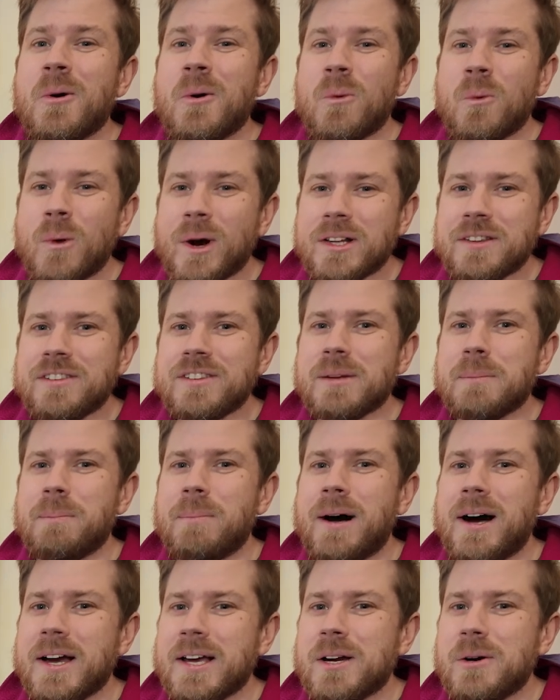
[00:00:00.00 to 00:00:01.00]
Once the
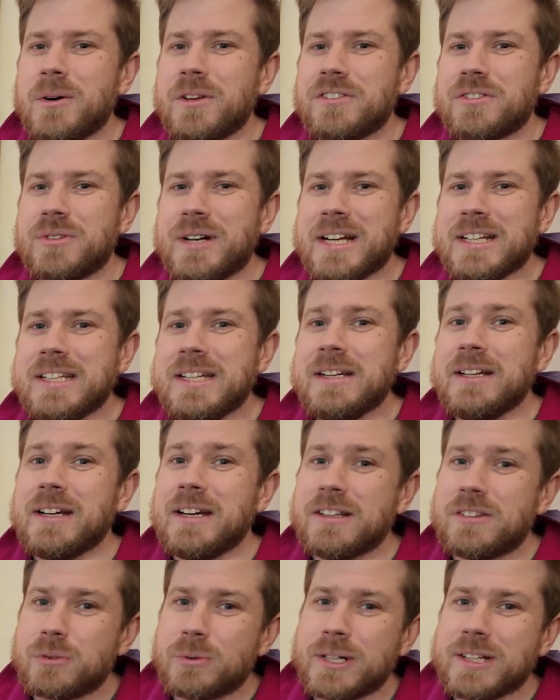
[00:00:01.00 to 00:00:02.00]
bio is ready,
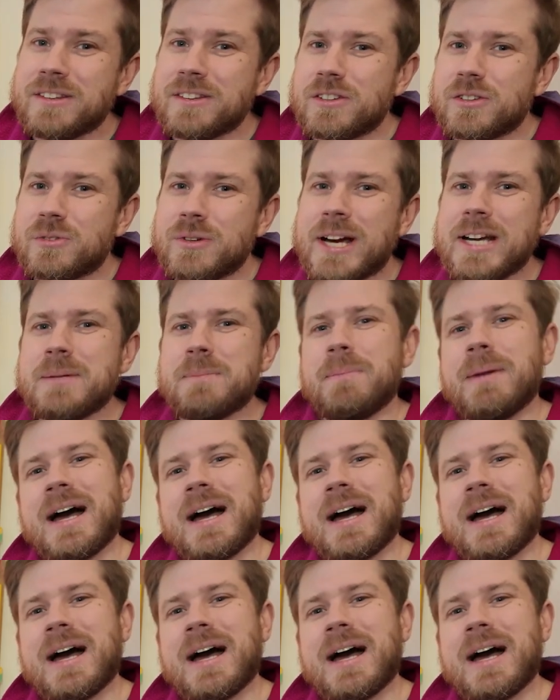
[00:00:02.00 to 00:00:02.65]
it's written straight